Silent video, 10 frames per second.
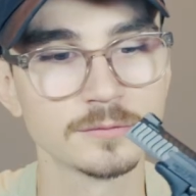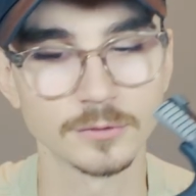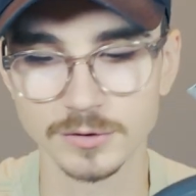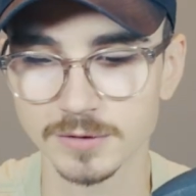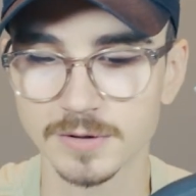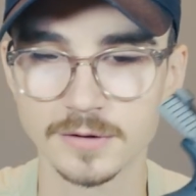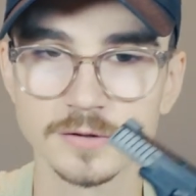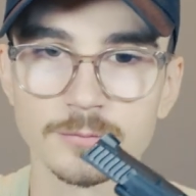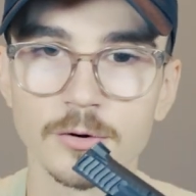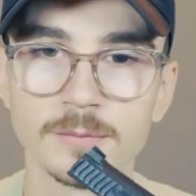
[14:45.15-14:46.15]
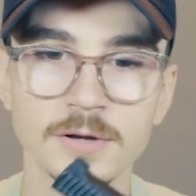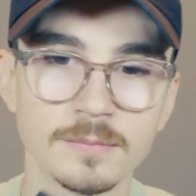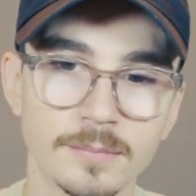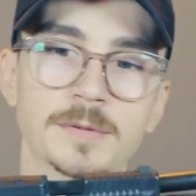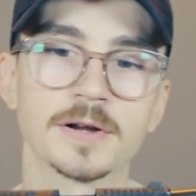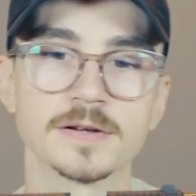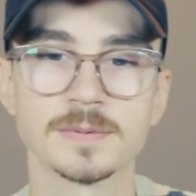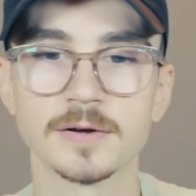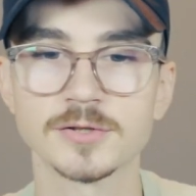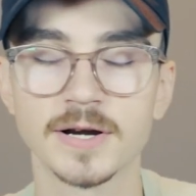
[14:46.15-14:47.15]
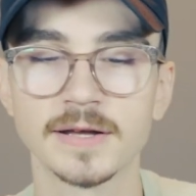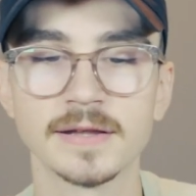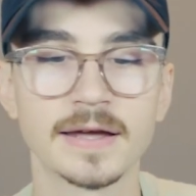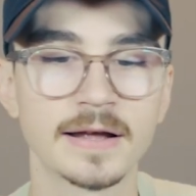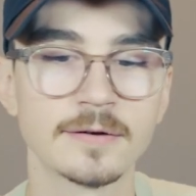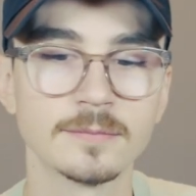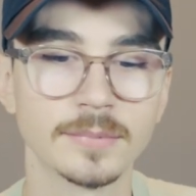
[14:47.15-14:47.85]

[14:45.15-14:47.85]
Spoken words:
which is a disappointment. I'm curious about trying that out.